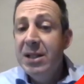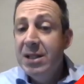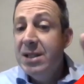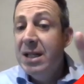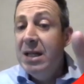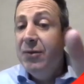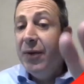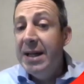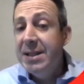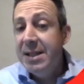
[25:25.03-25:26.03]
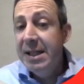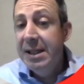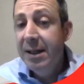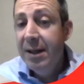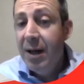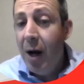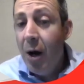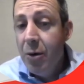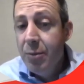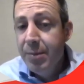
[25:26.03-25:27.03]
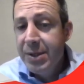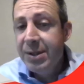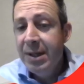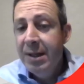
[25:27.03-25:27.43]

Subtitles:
city facing homes.